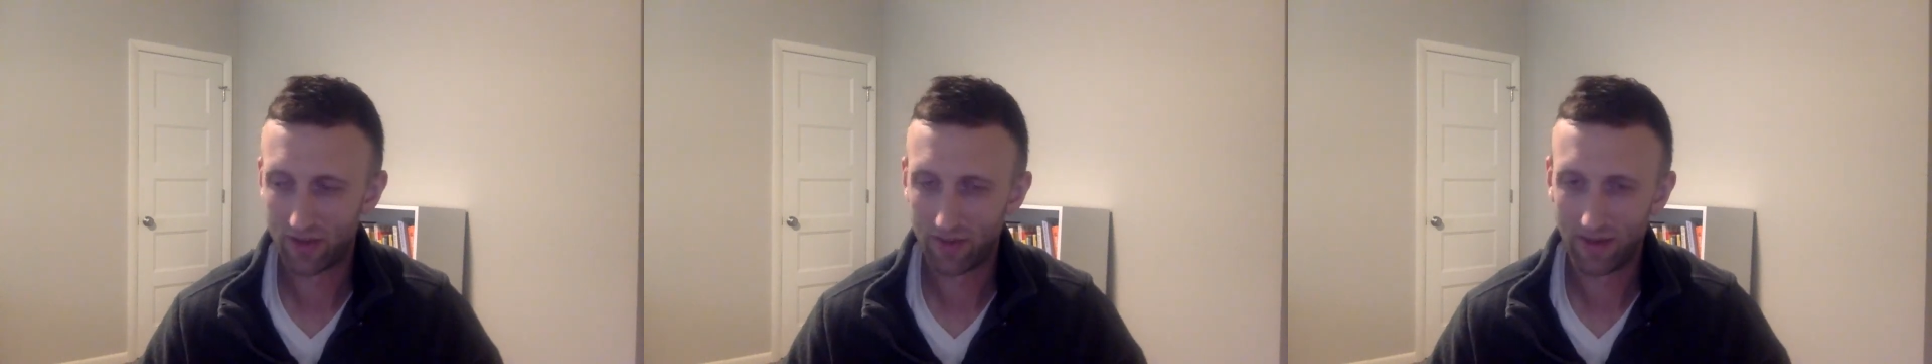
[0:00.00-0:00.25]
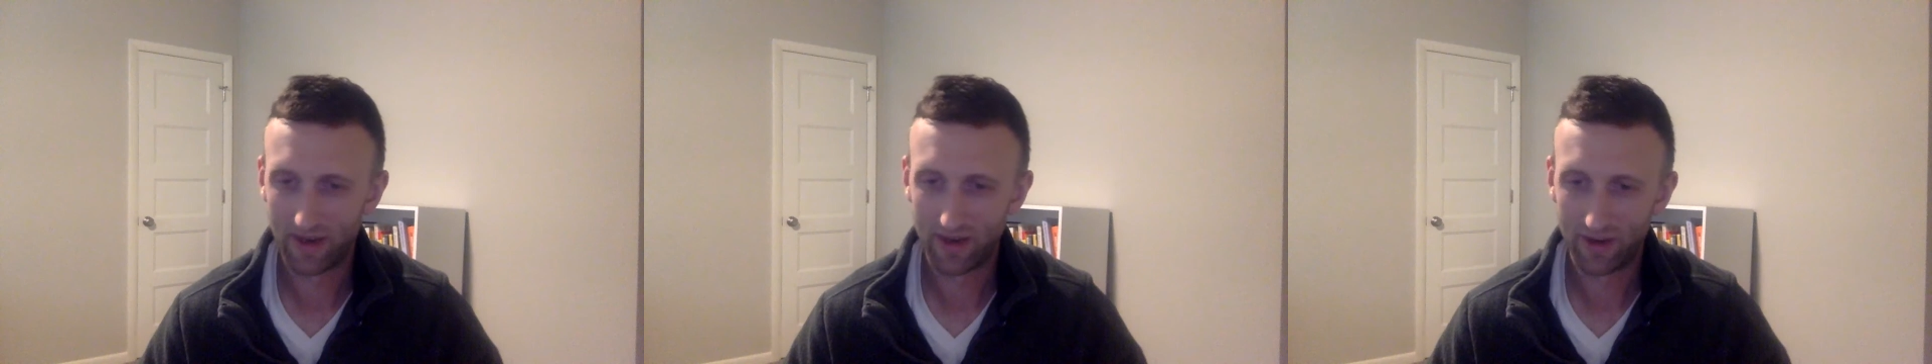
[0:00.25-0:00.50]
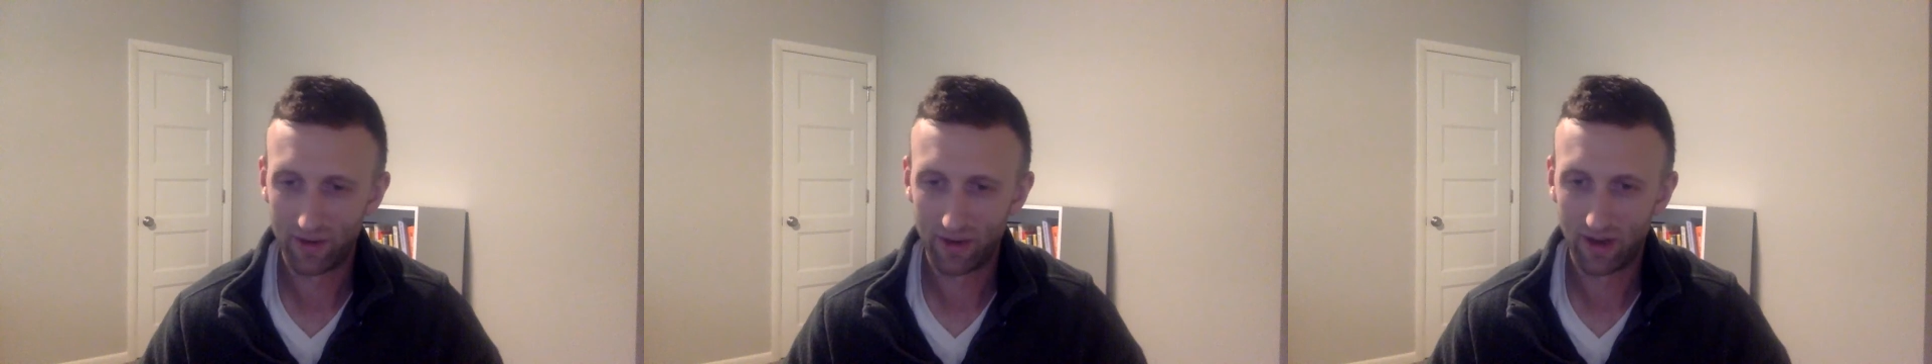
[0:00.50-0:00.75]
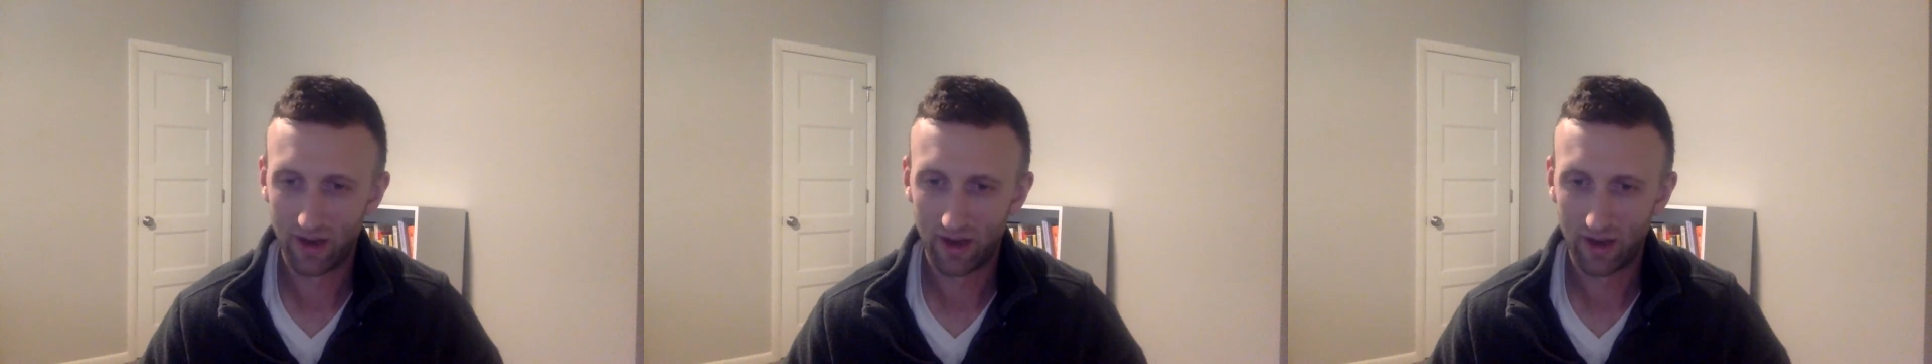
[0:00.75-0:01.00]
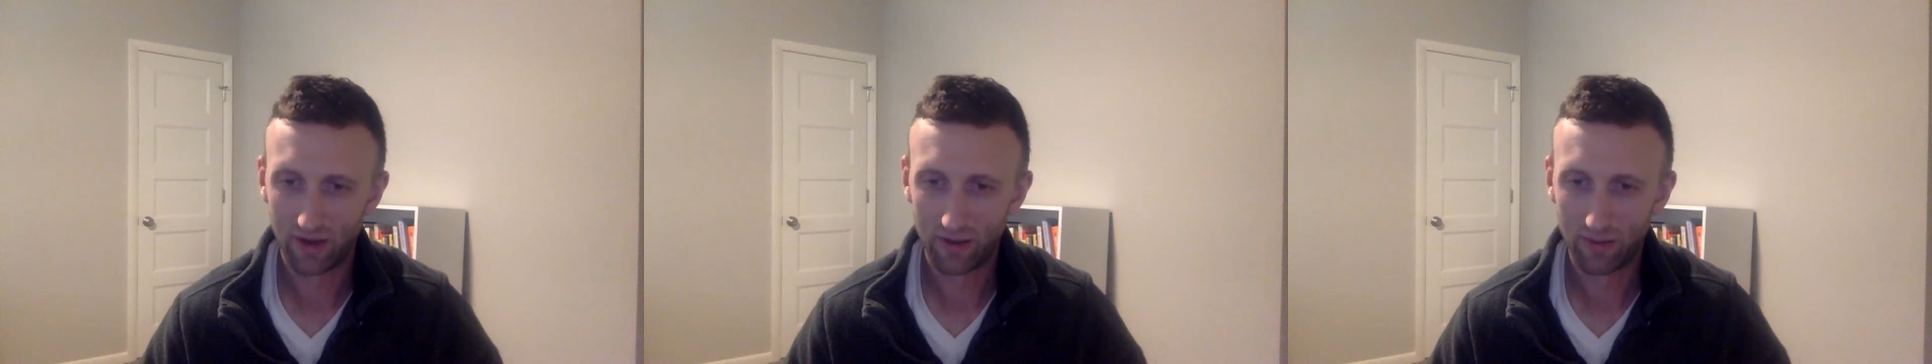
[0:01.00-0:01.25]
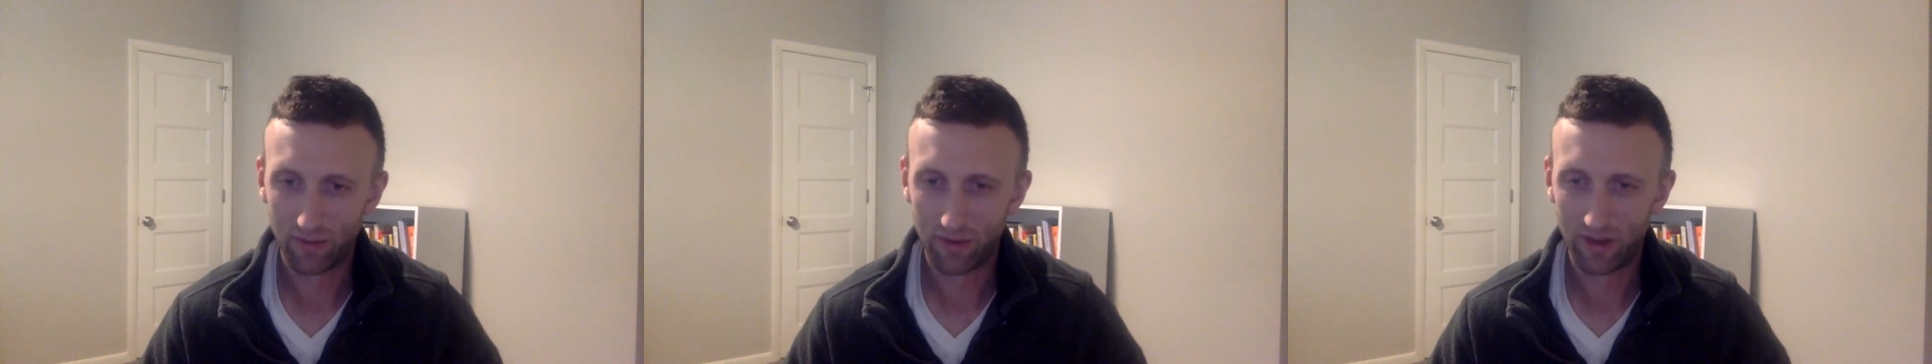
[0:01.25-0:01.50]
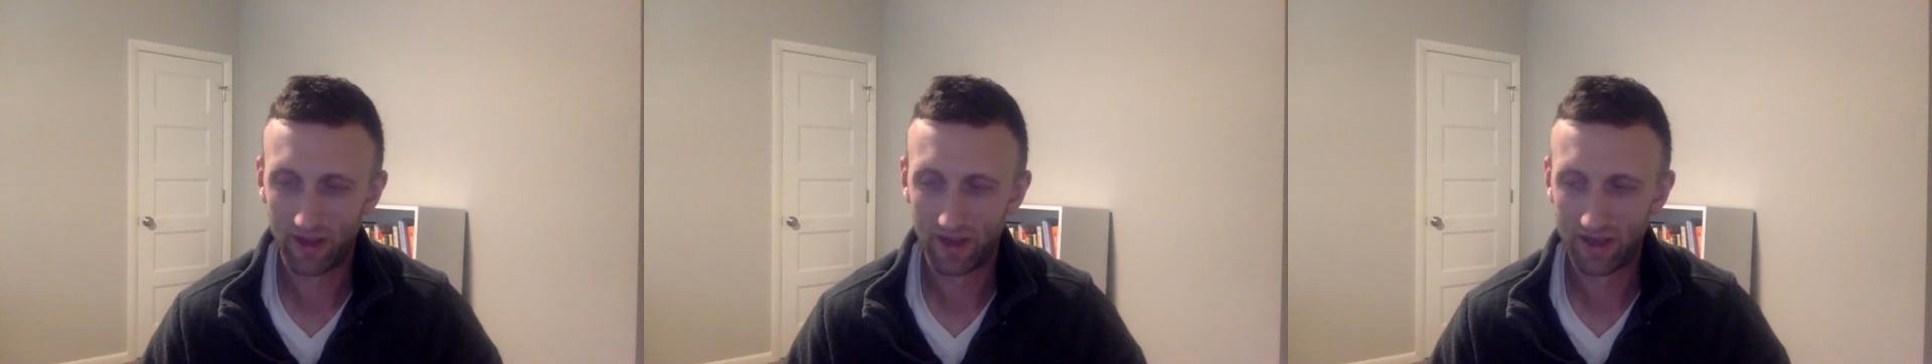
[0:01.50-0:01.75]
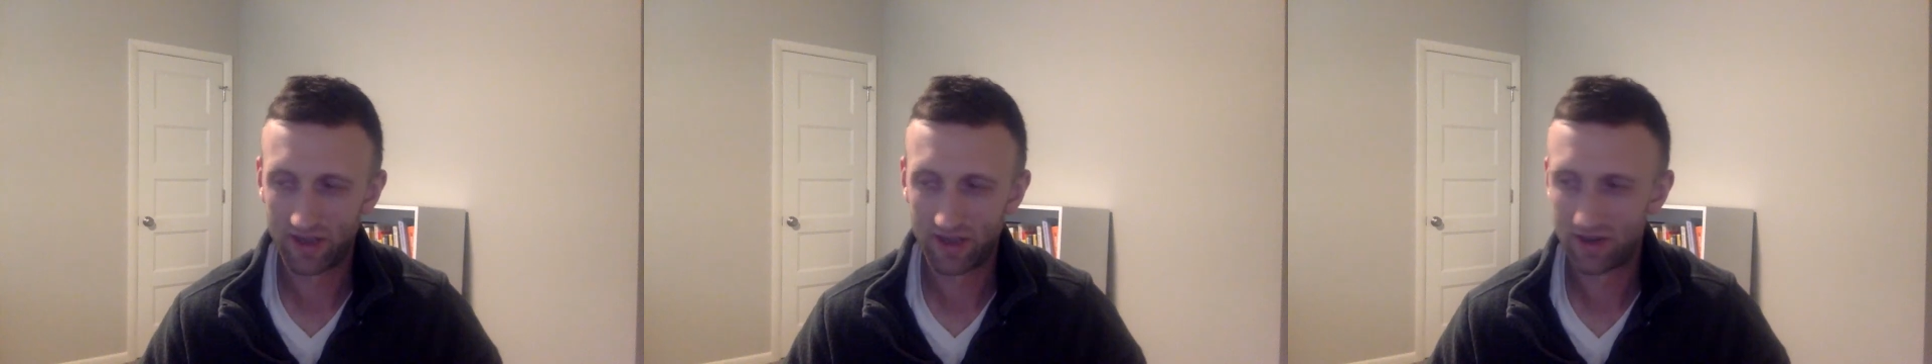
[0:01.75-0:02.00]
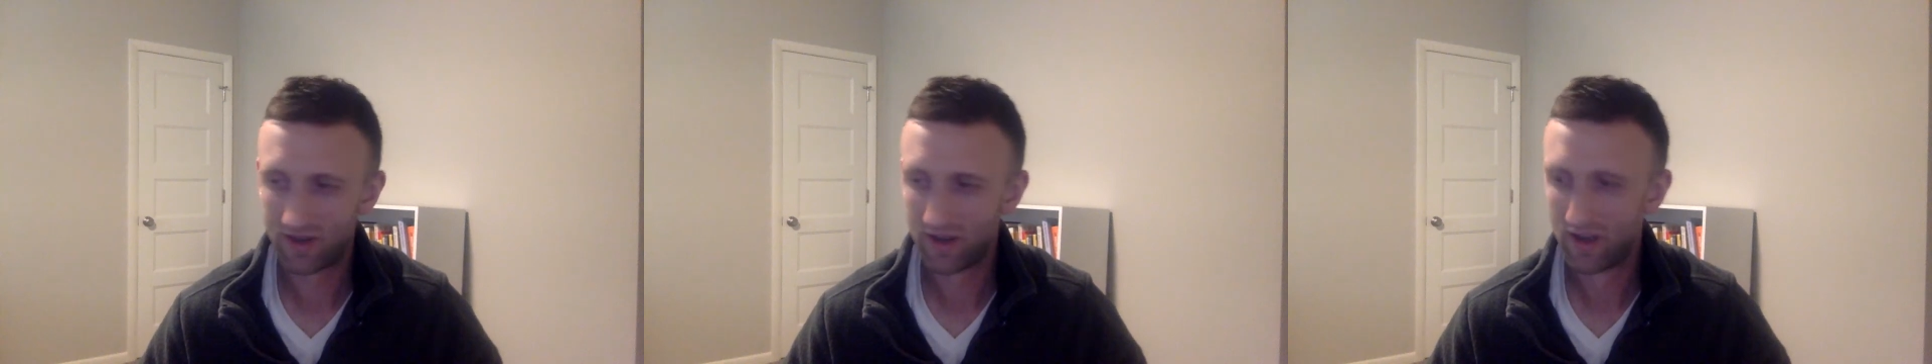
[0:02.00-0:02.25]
We might do a glute bridge.